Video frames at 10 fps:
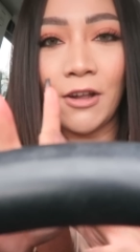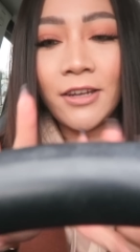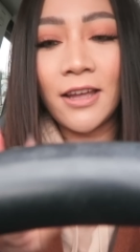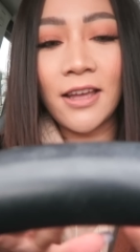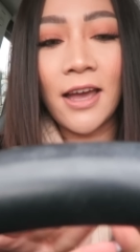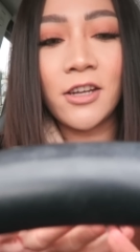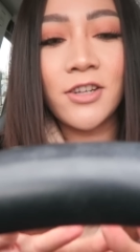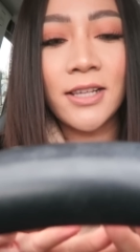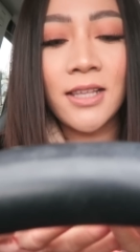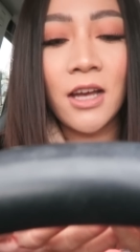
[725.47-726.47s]
all that kind of
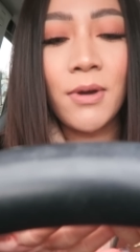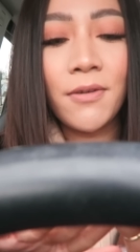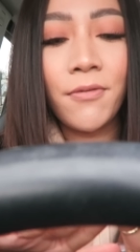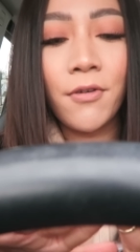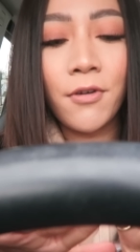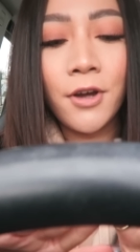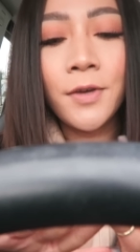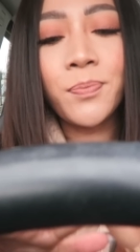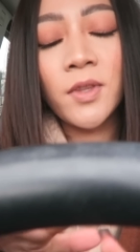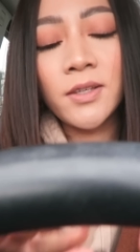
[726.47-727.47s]
dress I went for
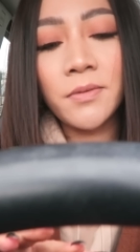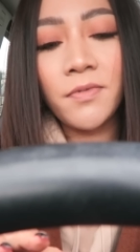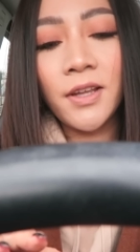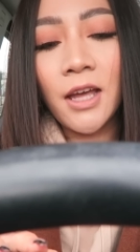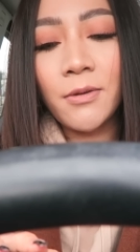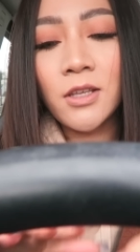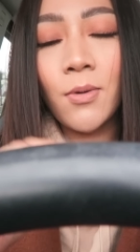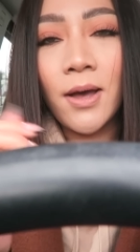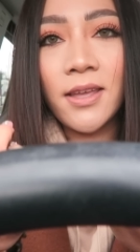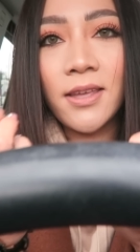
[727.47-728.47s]
something that was
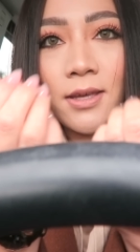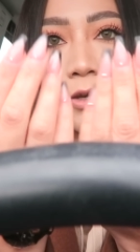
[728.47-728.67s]
quite